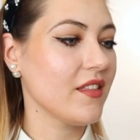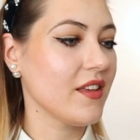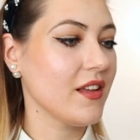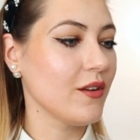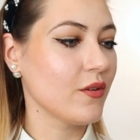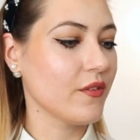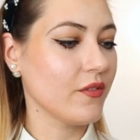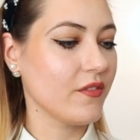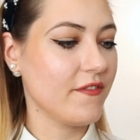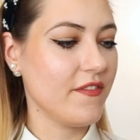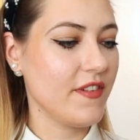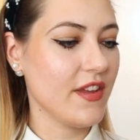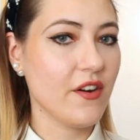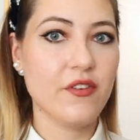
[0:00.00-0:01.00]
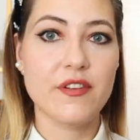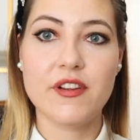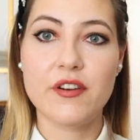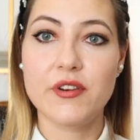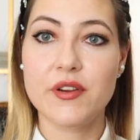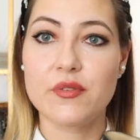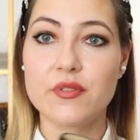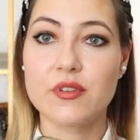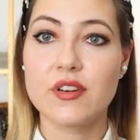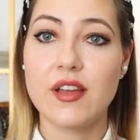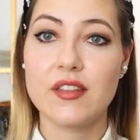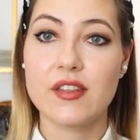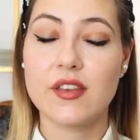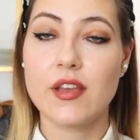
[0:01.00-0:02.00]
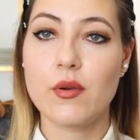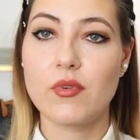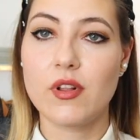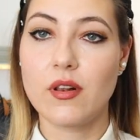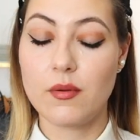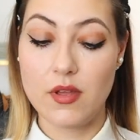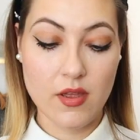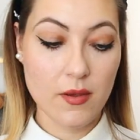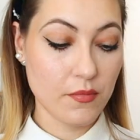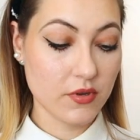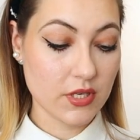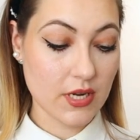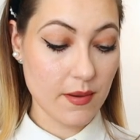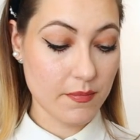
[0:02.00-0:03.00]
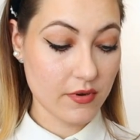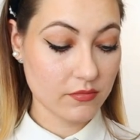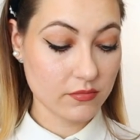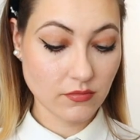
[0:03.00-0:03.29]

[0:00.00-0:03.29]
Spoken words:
they look very, very good. I think I will put up